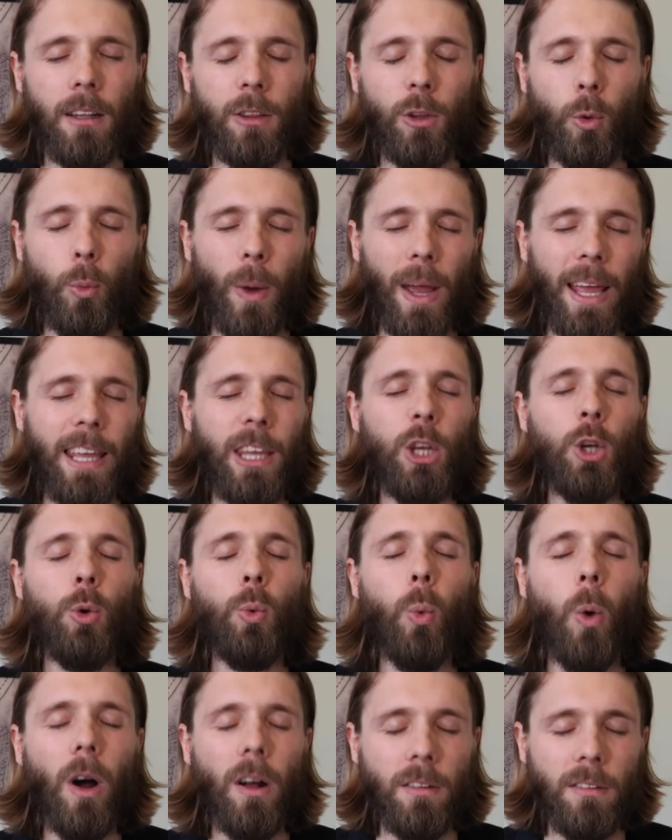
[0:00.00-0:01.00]
the way you
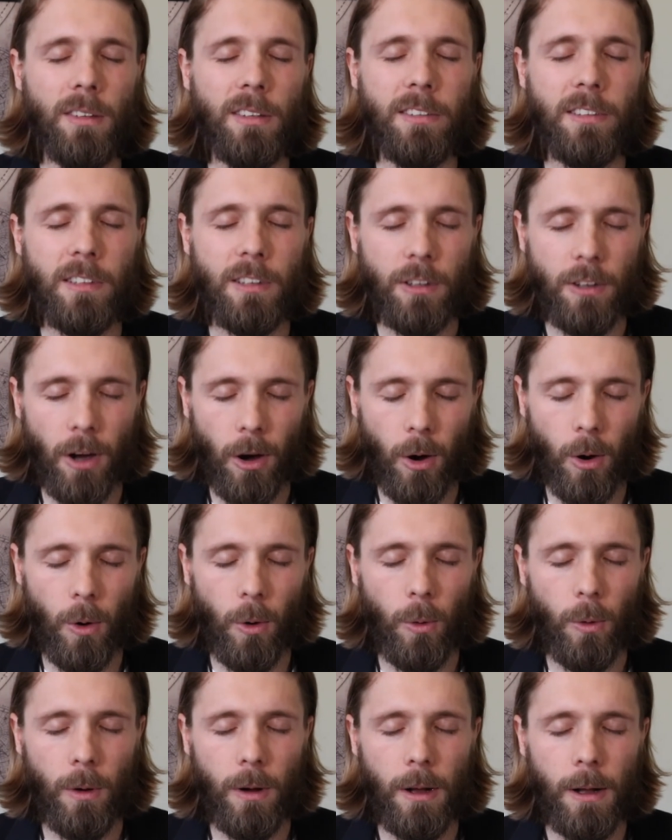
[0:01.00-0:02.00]
want it to
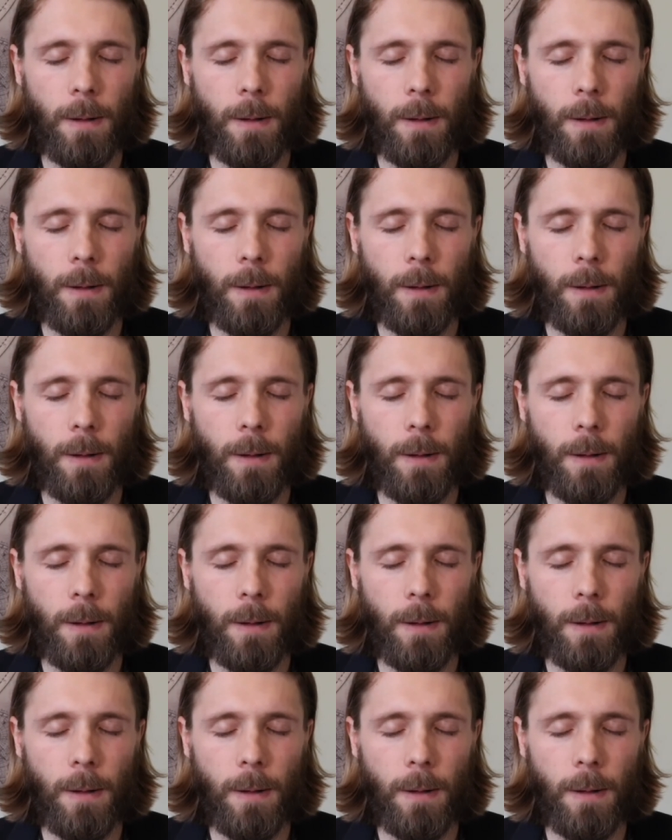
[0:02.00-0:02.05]
go.